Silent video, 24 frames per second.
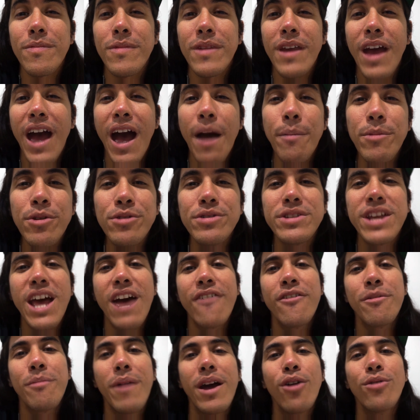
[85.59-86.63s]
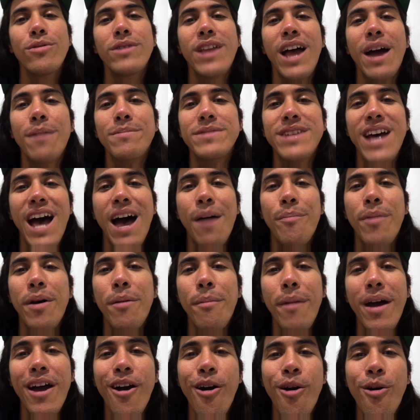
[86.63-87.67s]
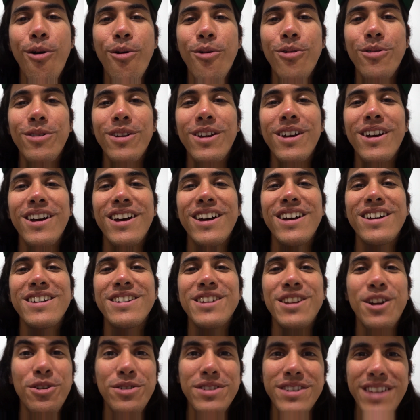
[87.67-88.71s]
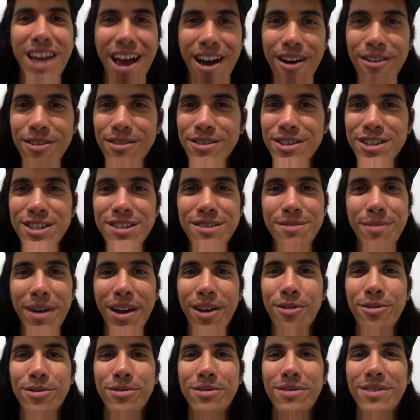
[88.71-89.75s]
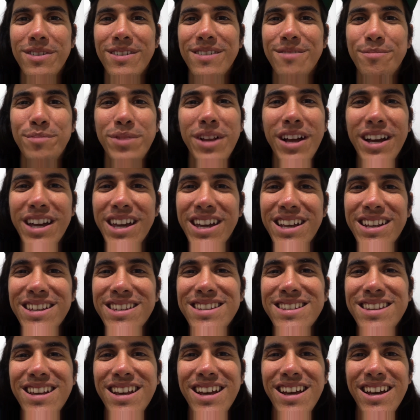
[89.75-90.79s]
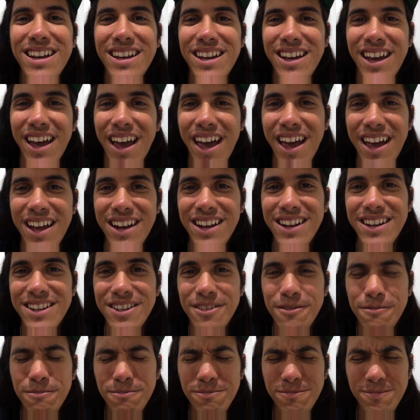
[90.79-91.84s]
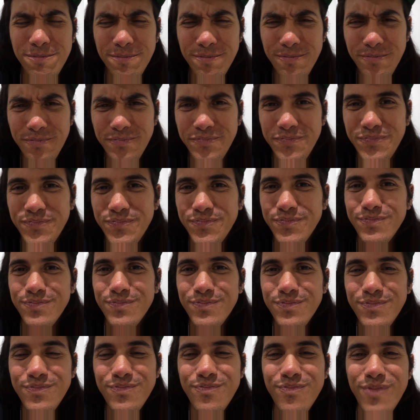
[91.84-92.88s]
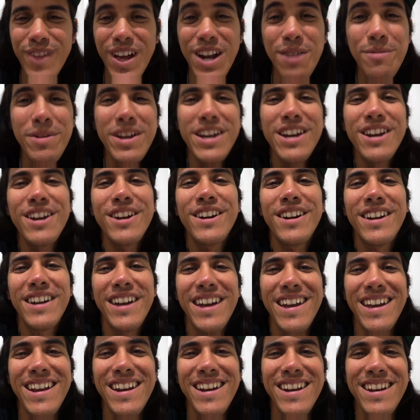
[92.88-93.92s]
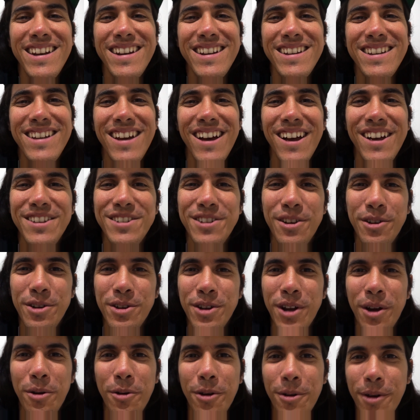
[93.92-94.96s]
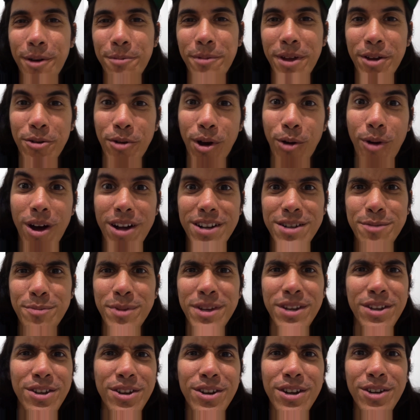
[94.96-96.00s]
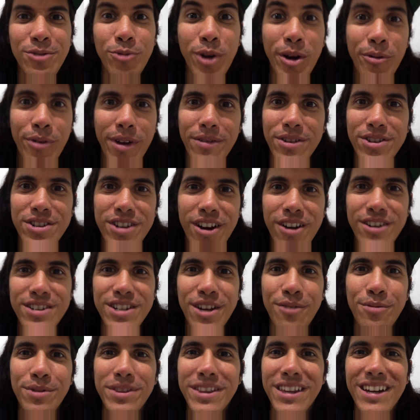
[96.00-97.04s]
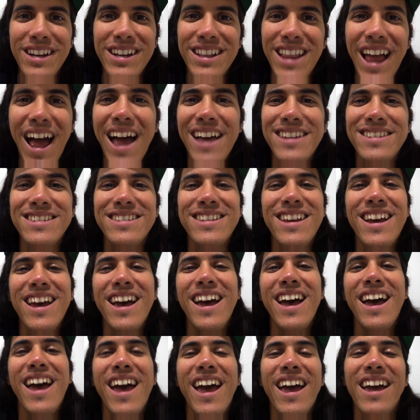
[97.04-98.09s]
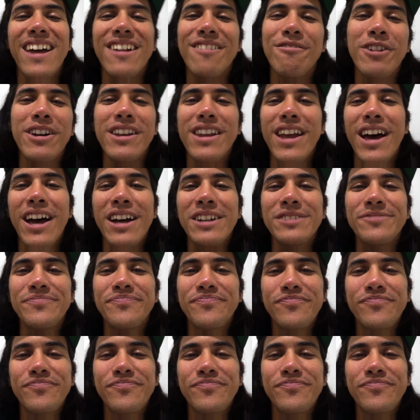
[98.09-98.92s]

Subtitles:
I'm used to having my own laptop and my own, sounds, my own plugins, and I'm here, and also, I'm like, well, I want it to be good. What if we have to share our stuff with the class and whatnot?